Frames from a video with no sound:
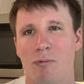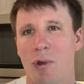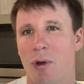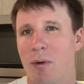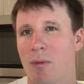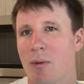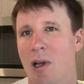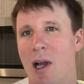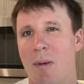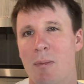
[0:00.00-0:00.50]
you
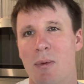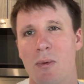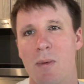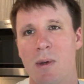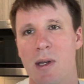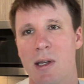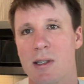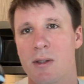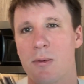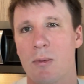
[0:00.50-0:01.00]
know, a couple
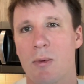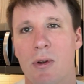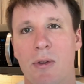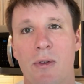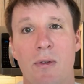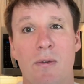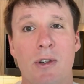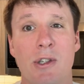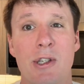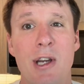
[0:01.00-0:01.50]
weeks
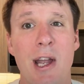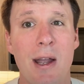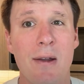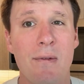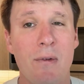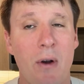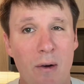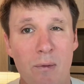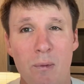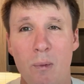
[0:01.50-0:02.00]
worth of a
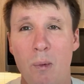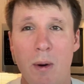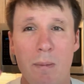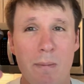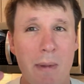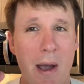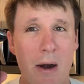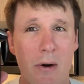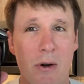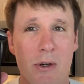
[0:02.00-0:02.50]
shave off
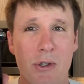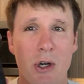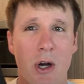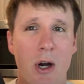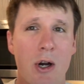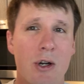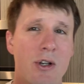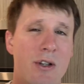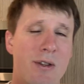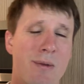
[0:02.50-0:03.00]
one battery
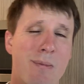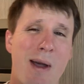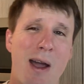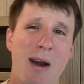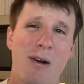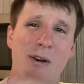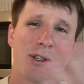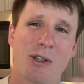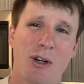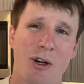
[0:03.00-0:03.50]
charge, and the
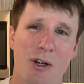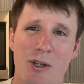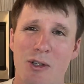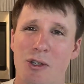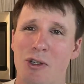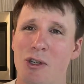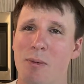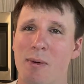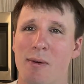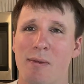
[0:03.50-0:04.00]
battery charge
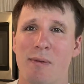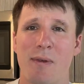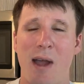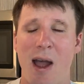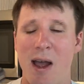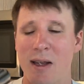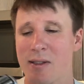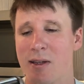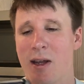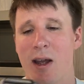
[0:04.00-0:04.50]
is super
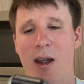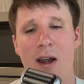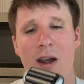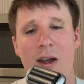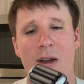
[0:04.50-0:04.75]
fast.